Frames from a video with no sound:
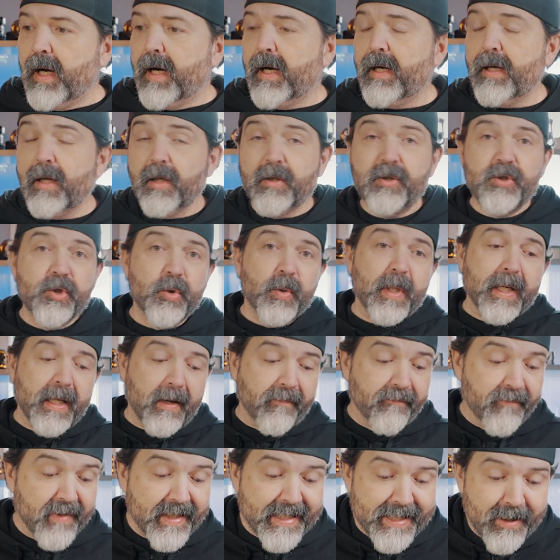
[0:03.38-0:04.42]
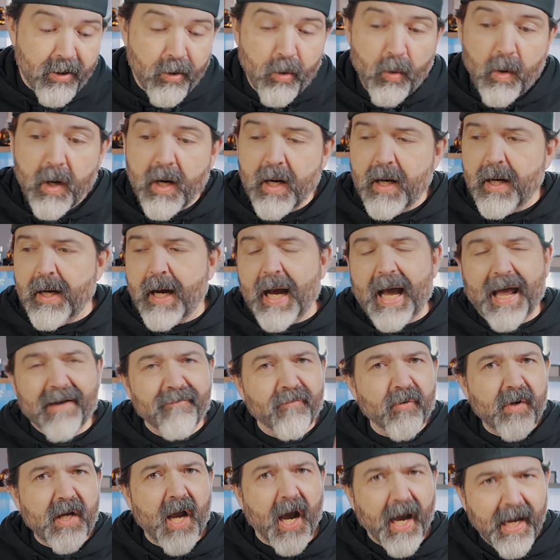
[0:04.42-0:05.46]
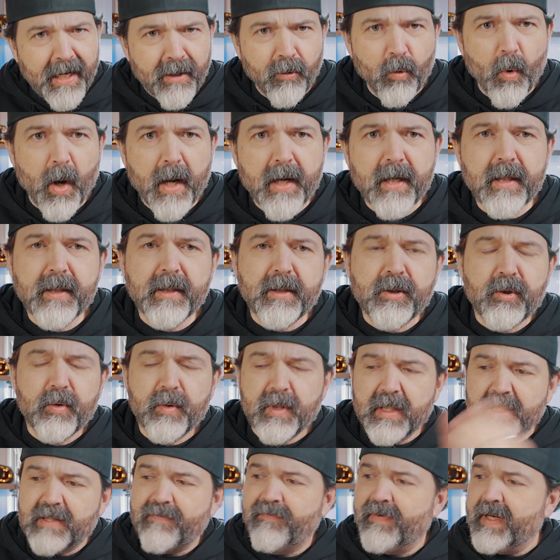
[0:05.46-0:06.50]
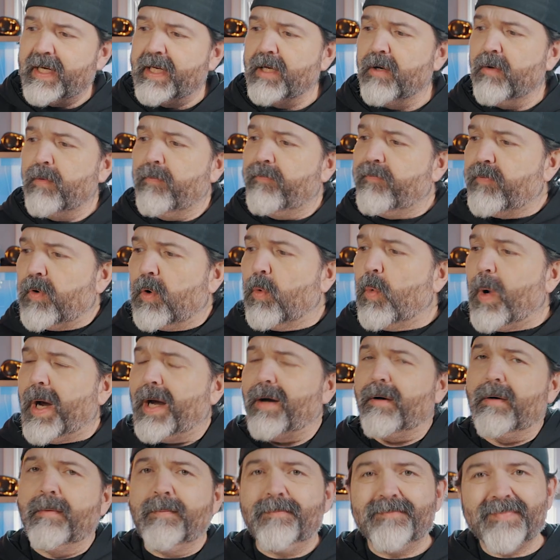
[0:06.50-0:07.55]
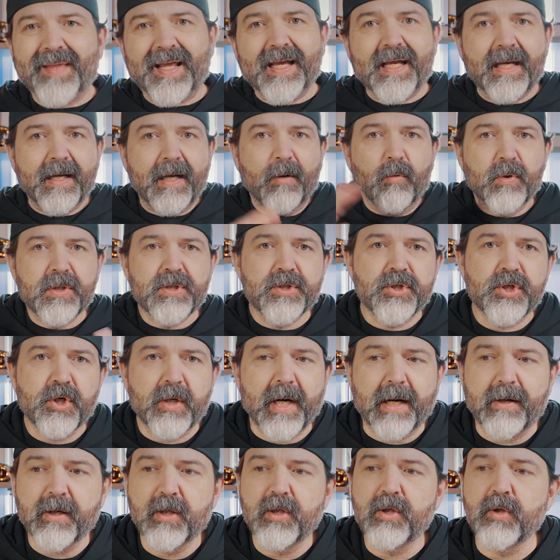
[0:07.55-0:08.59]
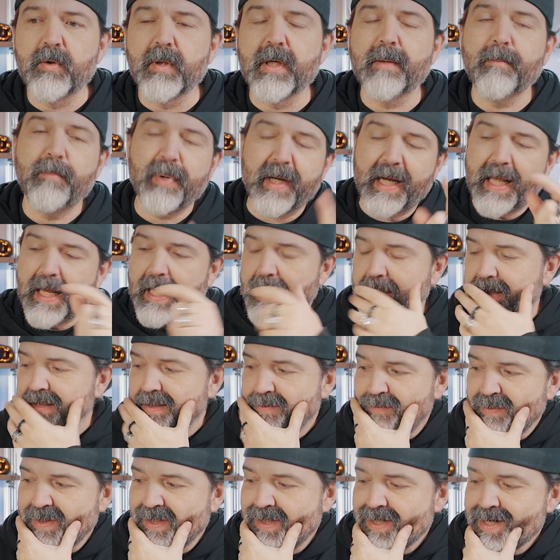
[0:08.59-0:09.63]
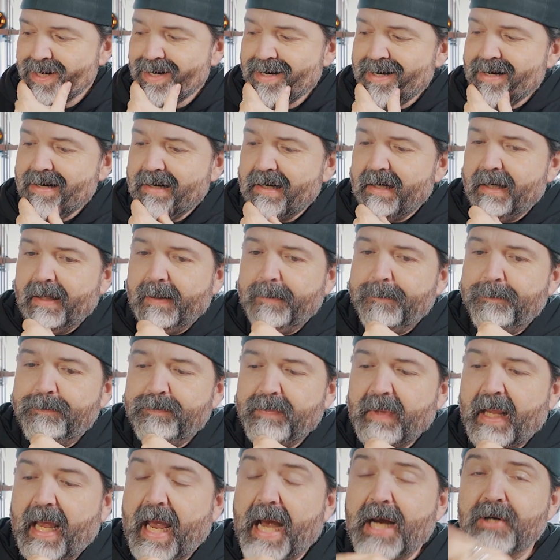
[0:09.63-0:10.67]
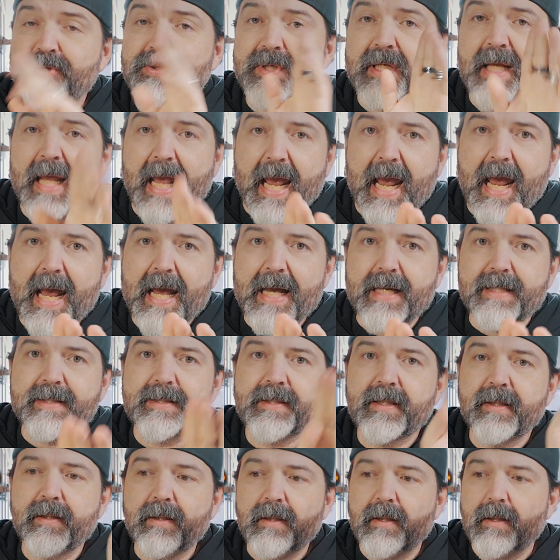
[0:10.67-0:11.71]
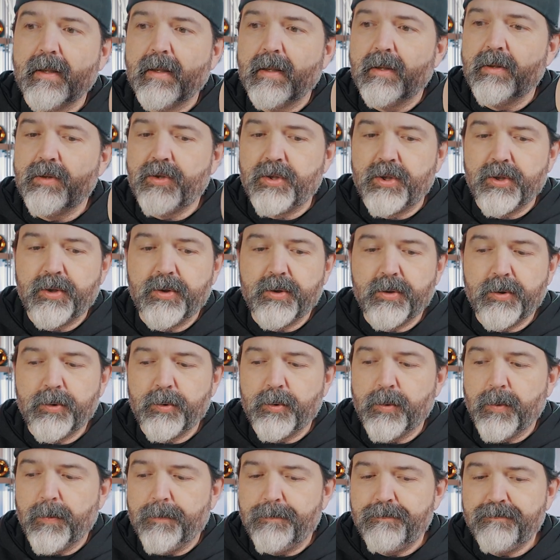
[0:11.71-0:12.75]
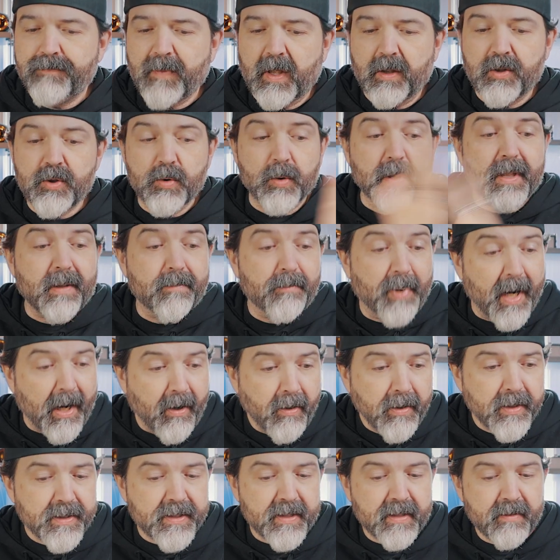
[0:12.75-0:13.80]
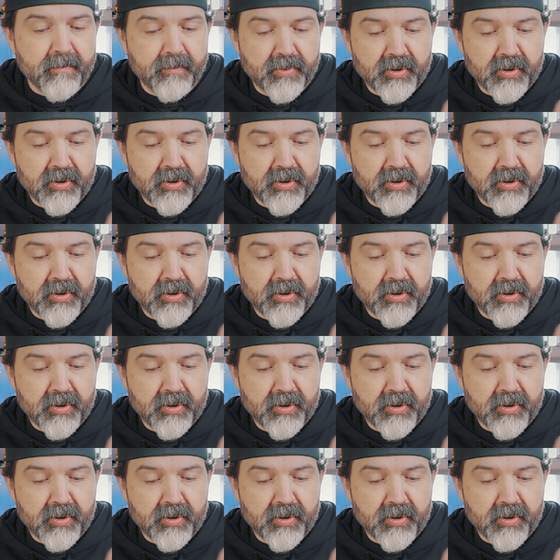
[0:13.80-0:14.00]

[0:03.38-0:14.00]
uh, doing a video. I've kind of wanted to do this video for a while. I wasn't sure how to do it, but I had someone actually ask to do a comparison